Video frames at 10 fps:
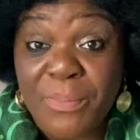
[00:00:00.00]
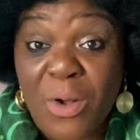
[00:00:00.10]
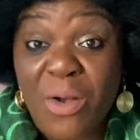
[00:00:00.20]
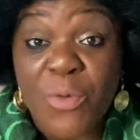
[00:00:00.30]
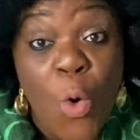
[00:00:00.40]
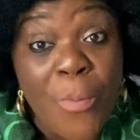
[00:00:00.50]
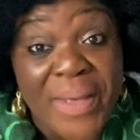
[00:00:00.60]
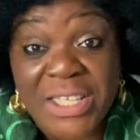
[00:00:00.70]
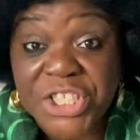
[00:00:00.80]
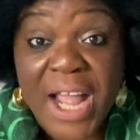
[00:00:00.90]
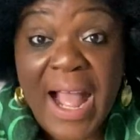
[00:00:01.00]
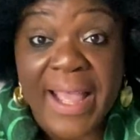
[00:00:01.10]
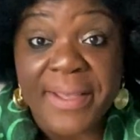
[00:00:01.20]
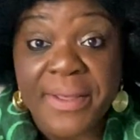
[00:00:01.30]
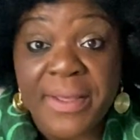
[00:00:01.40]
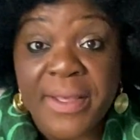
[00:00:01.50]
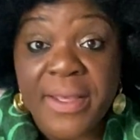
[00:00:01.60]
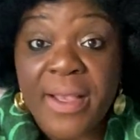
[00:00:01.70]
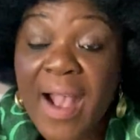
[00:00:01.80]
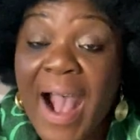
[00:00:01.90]
above or being shy.
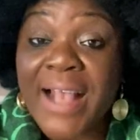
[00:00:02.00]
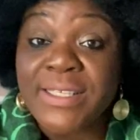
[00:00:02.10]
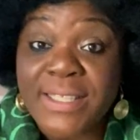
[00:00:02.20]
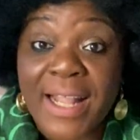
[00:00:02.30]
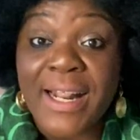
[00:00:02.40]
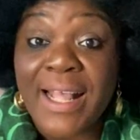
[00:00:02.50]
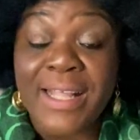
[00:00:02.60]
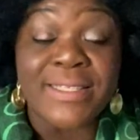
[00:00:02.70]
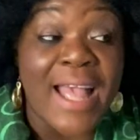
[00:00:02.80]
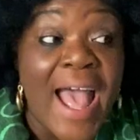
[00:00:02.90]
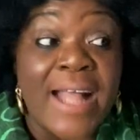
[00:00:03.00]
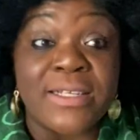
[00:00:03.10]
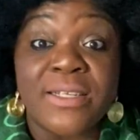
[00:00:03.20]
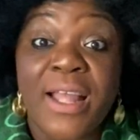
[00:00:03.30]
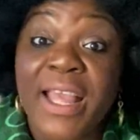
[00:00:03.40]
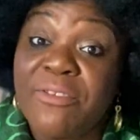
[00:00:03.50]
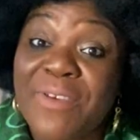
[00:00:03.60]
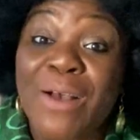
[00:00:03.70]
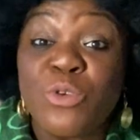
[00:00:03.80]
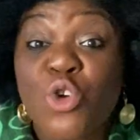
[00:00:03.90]
I started it at, in
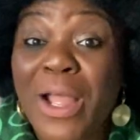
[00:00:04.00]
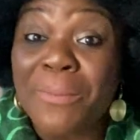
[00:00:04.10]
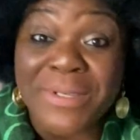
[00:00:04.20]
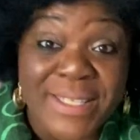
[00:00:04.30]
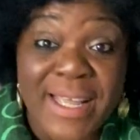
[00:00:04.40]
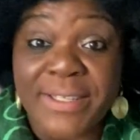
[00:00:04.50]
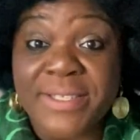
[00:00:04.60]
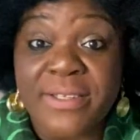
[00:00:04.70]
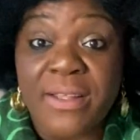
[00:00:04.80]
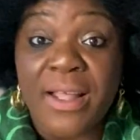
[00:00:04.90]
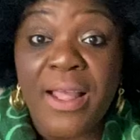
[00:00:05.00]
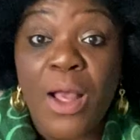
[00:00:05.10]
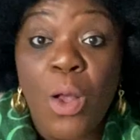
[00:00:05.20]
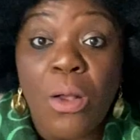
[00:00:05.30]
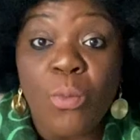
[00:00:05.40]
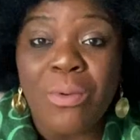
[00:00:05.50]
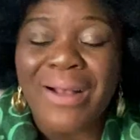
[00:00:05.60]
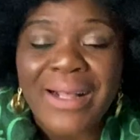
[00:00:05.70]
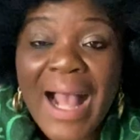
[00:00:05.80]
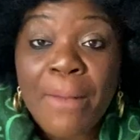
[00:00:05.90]
fact, we talk about sex.
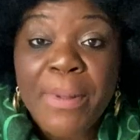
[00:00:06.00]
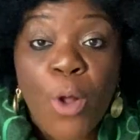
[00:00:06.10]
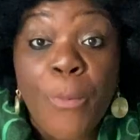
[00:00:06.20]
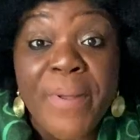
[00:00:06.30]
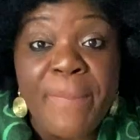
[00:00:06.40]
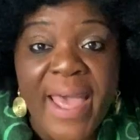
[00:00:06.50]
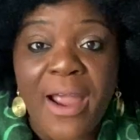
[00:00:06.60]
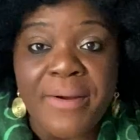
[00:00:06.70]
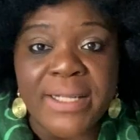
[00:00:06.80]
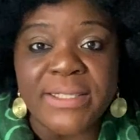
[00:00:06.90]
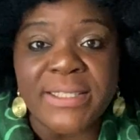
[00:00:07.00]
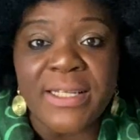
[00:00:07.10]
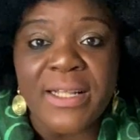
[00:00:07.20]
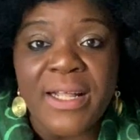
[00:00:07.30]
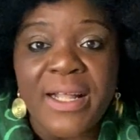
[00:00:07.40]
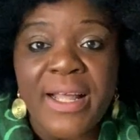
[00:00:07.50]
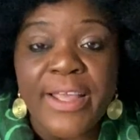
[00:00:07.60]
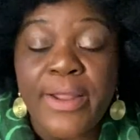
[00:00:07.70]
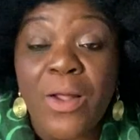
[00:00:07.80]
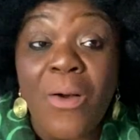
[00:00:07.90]
I'm an open parent,
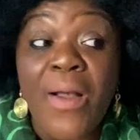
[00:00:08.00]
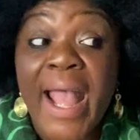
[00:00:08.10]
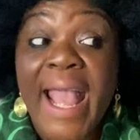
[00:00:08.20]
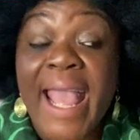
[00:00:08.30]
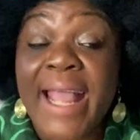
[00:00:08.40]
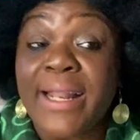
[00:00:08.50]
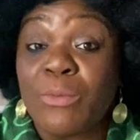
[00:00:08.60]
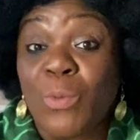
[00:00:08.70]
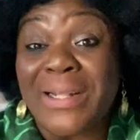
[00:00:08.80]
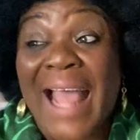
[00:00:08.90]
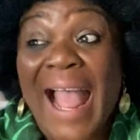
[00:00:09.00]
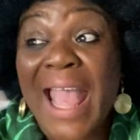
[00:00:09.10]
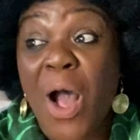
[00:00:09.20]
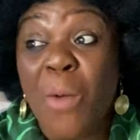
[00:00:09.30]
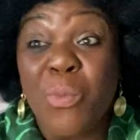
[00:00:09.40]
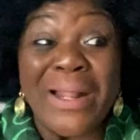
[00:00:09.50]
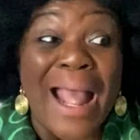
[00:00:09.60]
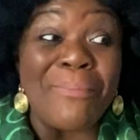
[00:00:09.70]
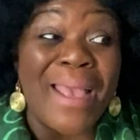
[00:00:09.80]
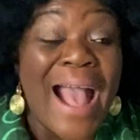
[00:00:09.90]
you know, and would that help? Would
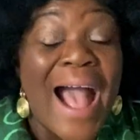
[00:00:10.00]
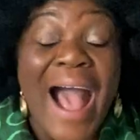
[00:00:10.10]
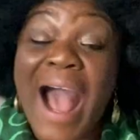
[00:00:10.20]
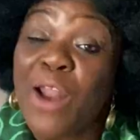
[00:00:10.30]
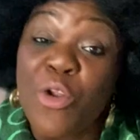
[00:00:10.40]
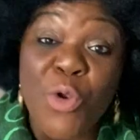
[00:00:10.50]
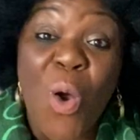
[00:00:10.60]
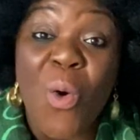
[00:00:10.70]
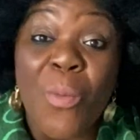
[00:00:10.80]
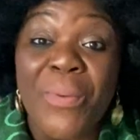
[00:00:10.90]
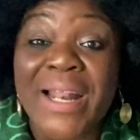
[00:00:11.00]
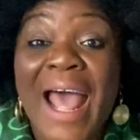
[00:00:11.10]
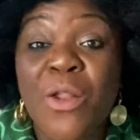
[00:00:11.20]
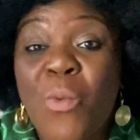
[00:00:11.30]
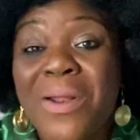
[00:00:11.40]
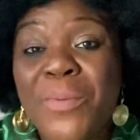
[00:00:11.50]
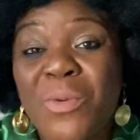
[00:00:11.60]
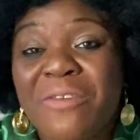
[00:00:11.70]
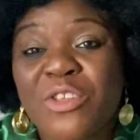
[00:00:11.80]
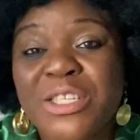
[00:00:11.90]
that make, I don't know, but I don't want to be
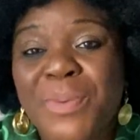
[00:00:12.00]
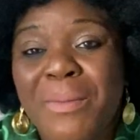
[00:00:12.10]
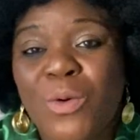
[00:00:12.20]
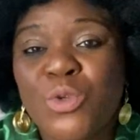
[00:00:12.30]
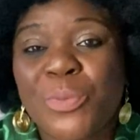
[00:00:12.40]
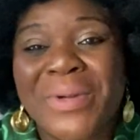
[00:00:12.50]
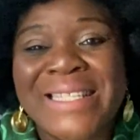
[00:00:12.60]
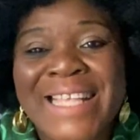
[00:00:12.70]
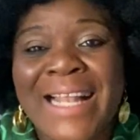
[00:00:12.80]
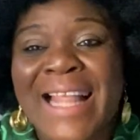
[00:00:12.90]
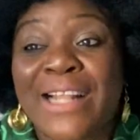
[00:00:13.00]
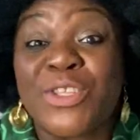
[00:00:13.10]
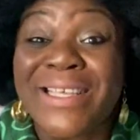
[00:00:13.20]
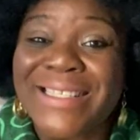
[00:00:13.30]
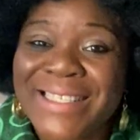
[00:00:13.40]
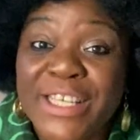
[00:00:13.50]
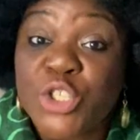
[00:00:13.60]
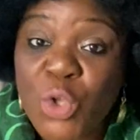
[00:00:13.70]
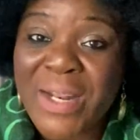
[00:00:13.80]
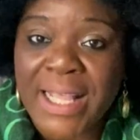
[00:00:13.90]
one of those parents who to pretend that these
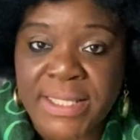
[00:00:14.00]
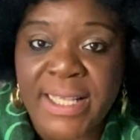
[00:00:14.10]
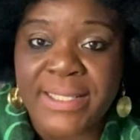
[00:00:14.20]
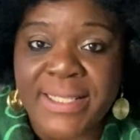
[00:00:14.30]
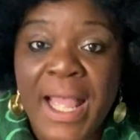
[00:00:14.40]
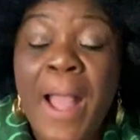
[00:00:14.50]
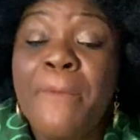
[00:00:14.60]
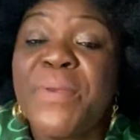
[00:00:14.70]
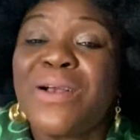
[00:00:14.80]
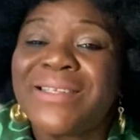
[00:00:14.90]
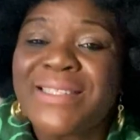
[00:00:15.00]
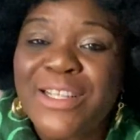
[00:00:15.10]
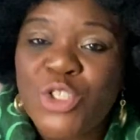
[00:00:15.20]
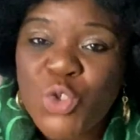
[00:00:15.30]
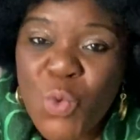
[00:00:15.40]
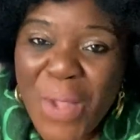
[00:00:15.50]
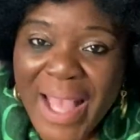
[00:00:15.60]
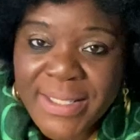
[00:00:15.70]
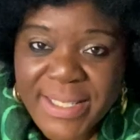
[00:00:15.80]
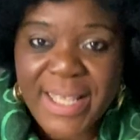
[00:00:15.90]
things don't exist, because they do
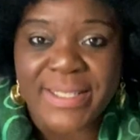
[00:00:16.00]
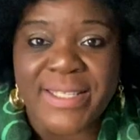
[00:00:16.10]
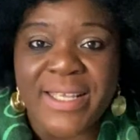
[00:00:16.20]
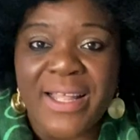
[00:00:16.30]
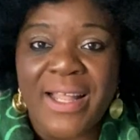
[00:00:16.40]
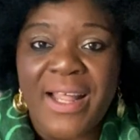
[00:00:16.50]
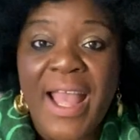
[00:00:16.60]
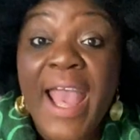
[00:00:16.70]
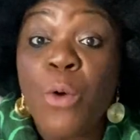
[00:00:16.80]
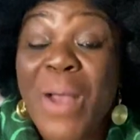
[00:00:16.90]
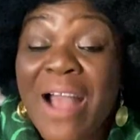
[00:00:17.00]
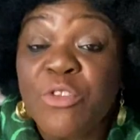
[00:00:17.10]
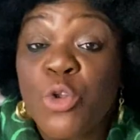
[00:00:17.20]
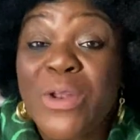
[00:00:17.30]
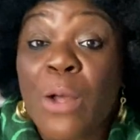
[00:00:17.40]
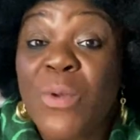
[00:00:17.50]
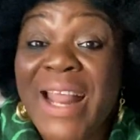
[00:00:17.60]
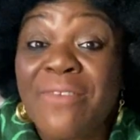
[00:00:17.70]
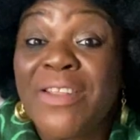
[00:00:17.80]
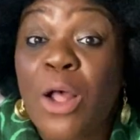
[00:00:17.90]
exist. And we have to know that we
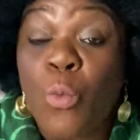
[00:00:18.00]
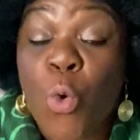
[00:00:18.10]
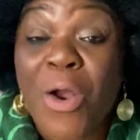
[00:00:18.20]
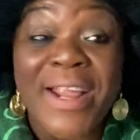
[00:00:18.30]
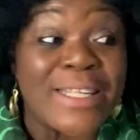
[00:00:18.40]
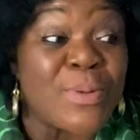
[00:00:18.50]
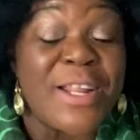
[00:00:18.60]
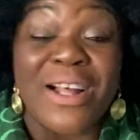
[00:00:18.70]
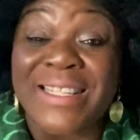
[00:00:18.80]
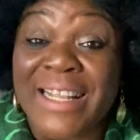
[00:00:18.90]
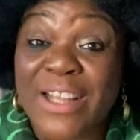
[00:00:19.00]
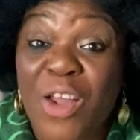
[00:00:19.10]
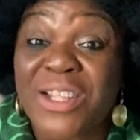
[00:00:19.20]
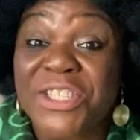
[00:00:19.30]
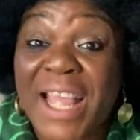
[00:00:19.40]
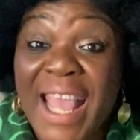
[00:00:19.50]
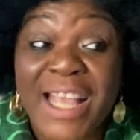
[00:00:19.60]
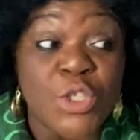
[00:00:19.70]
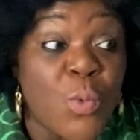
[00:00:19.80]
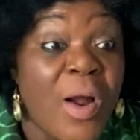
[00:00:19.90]
live in a world, especially in a technology
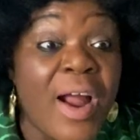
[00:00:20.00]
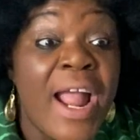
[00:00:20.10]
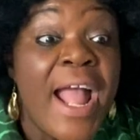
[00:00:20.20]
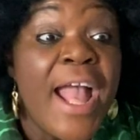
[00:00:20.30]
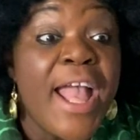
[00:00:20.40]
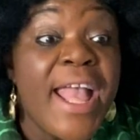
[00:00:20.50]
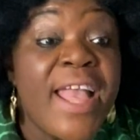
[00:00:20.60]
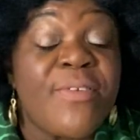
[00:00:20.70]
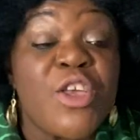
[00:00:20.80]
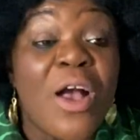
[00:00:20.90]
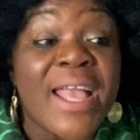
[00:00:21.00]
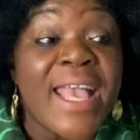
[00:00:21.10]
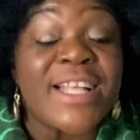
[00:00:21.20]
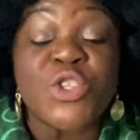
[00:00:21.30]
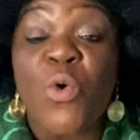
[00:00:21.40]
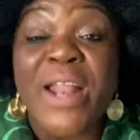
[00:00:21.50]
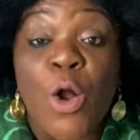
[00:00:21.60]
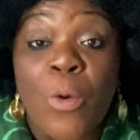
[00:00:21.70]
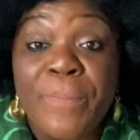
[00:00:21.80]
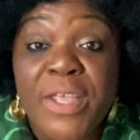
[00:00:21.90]
age, where even your kids on their
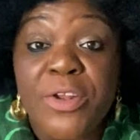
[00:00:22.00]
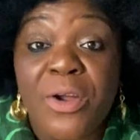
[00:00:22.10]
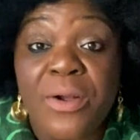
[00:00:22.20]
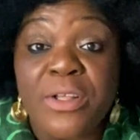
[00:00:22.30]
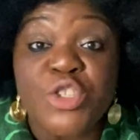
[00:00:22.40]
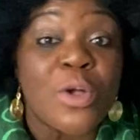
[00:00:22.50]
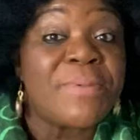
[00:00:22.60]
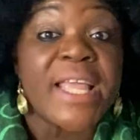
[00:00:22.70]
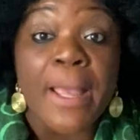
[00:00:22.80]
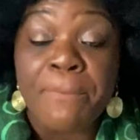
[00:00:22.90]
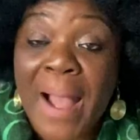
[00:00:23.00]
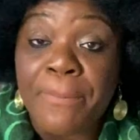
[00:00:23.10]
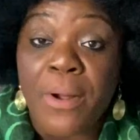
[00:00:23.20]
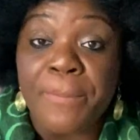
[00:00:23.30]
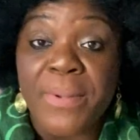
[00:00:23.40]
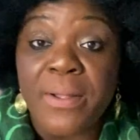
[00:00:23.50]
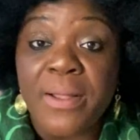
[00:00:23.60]
computer, something can pop up.